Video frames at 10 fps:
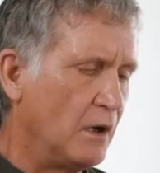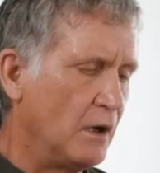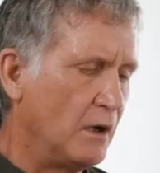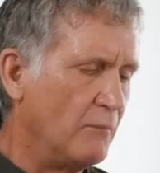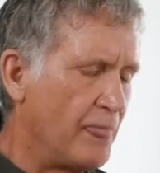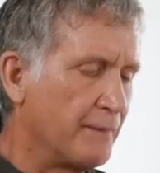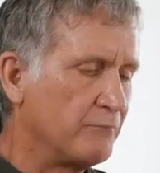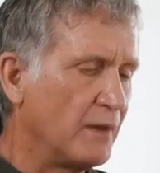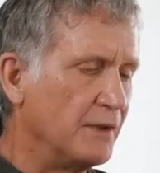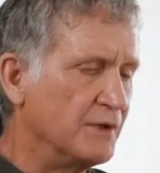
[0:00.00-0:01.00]

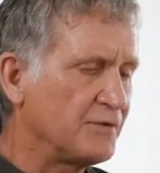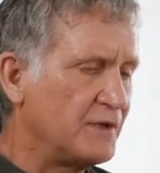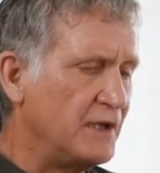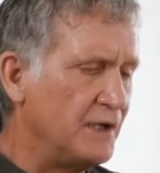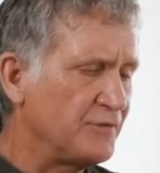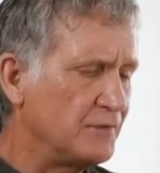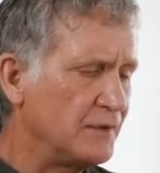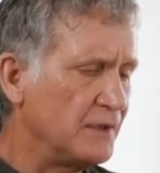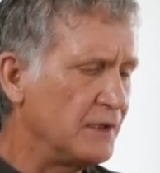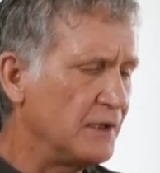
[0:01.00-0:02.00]
In this case,
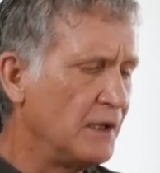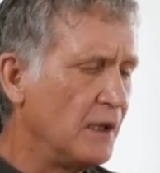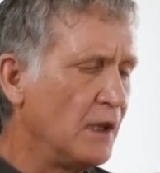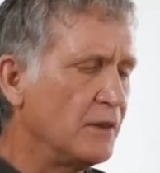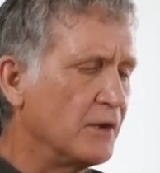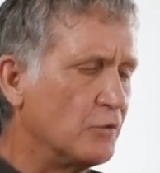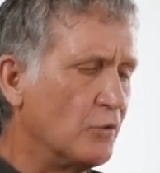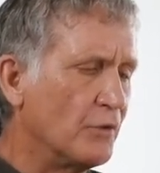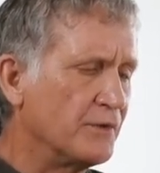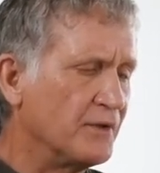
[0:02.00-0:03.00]
the
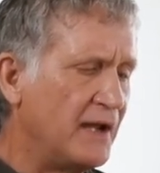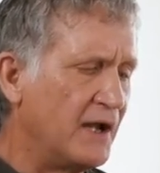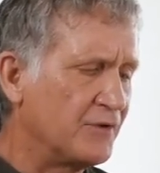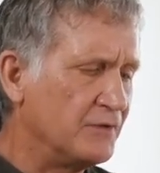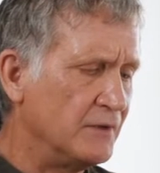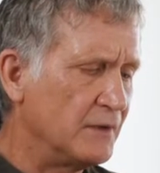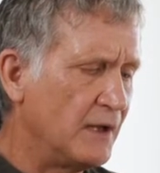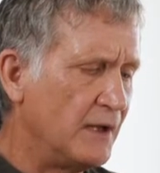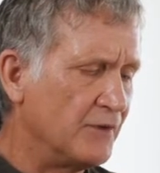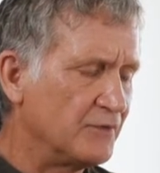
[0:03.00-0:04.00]
cord actually
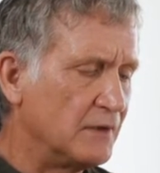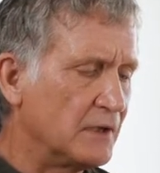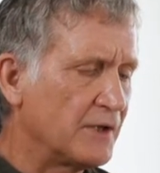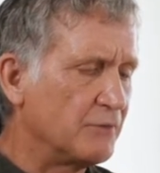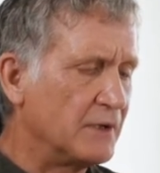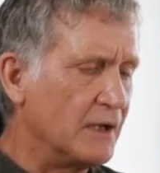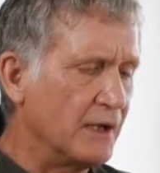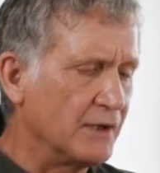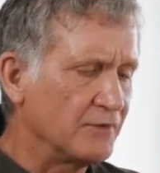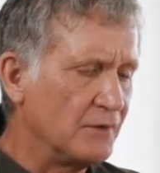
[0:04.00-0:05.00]
has lettering
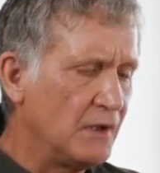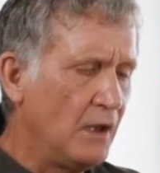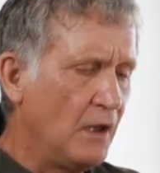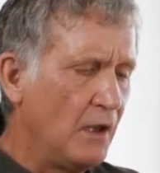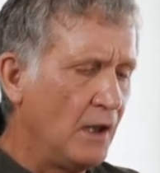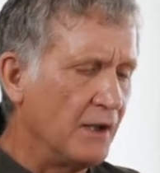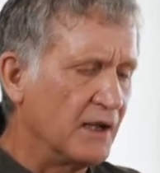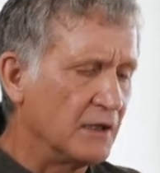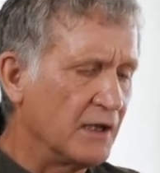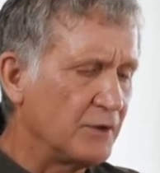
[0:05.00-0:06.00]
on it, and
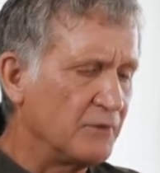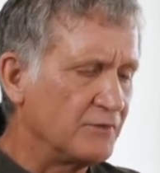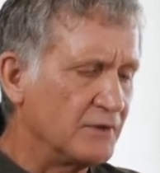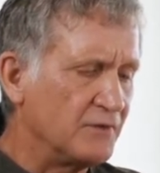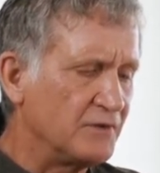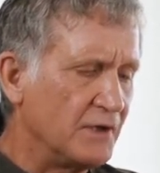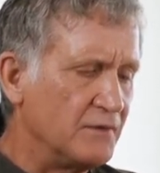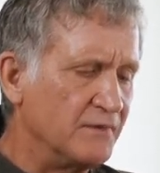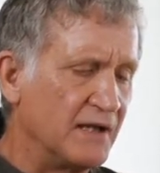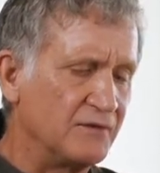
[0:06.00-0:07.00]
that lettering is going to tell
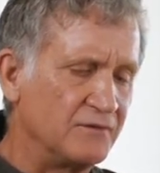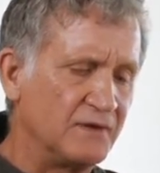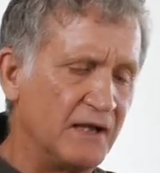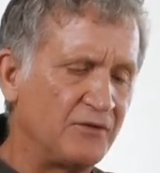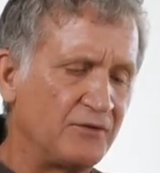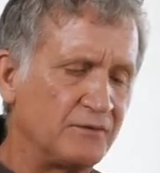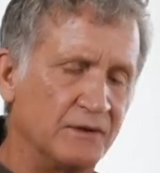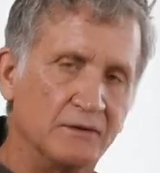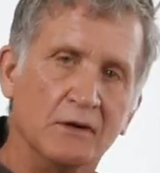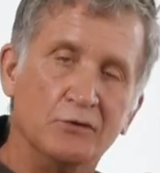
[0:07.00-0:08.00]
you that that's
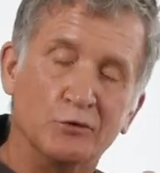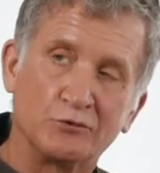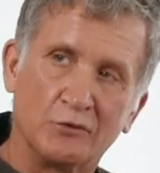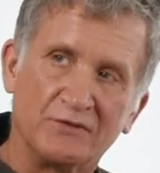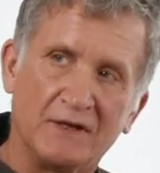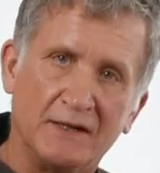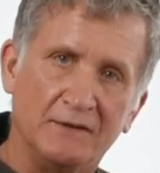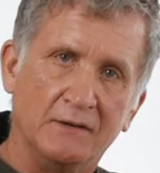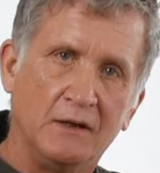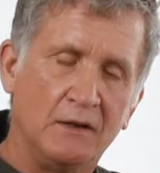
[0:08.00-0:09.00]
the neutral
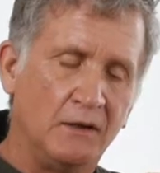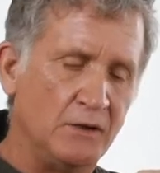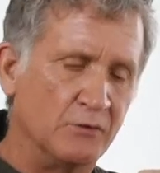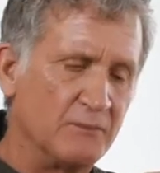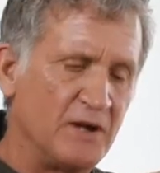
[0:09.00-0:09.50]
side. You want to